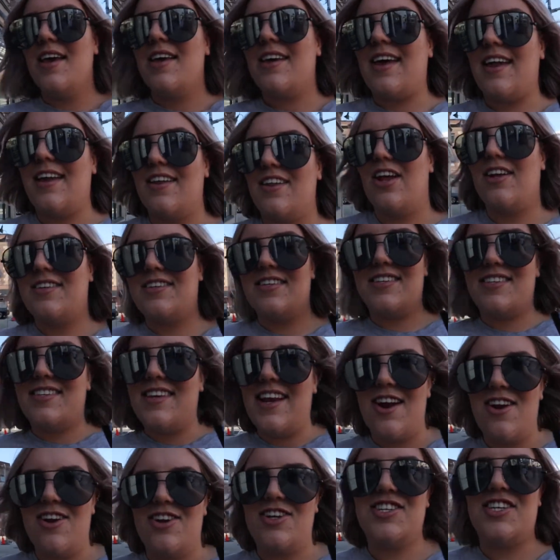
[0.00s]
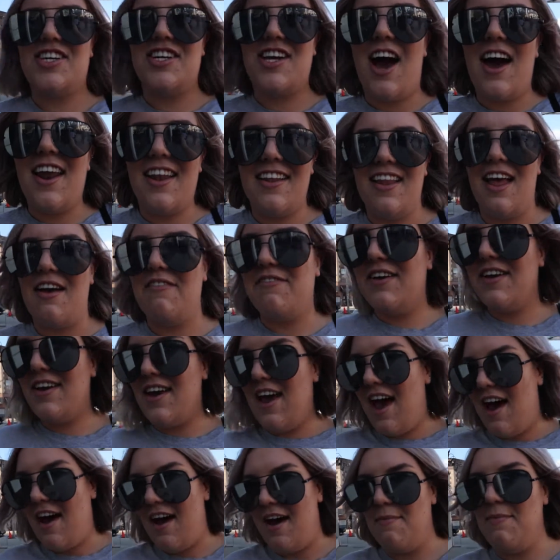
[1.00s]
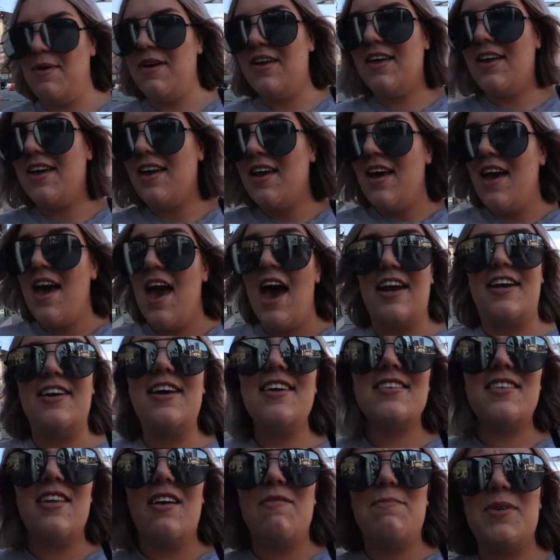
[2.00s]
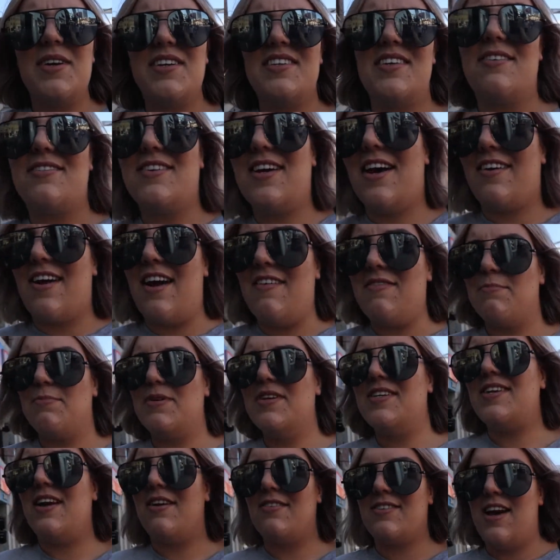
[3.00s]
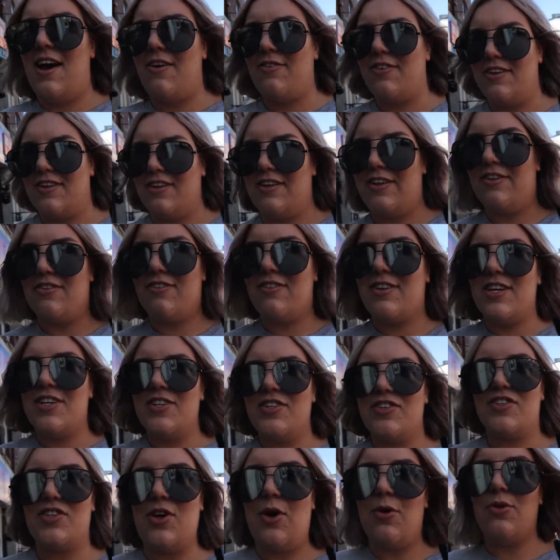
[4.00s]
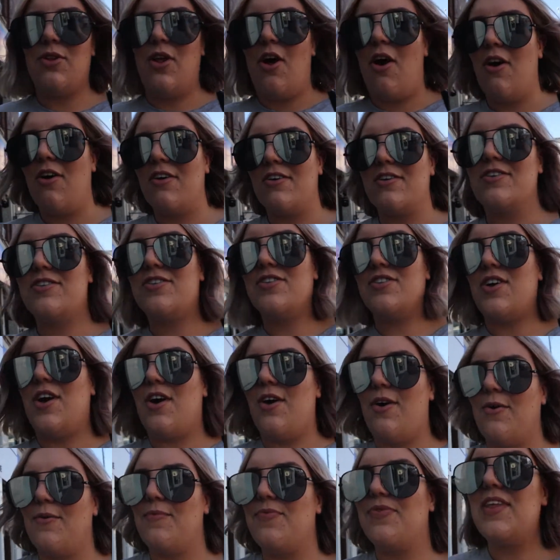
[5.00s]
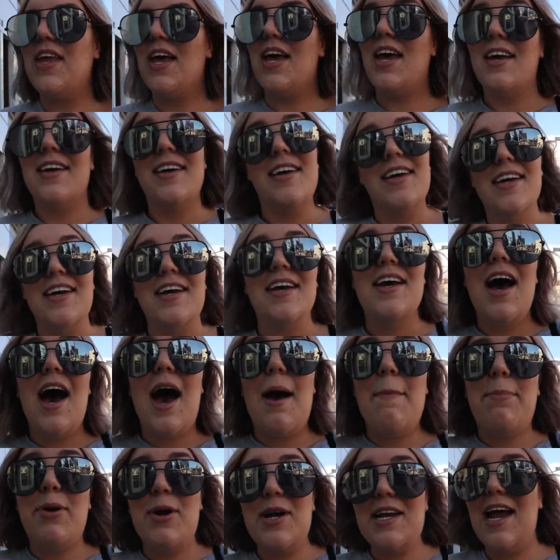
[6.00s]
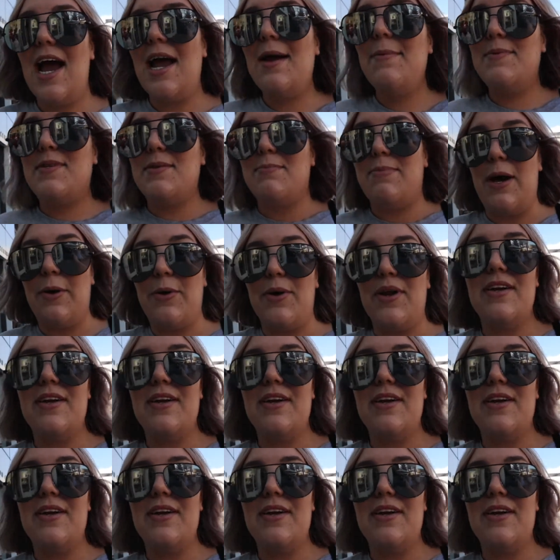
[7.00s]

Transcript: getting lots of stairs. You gotta love it. And I just love being downtown. I haven't been downtown in literally so long, so I'm pretty hyped about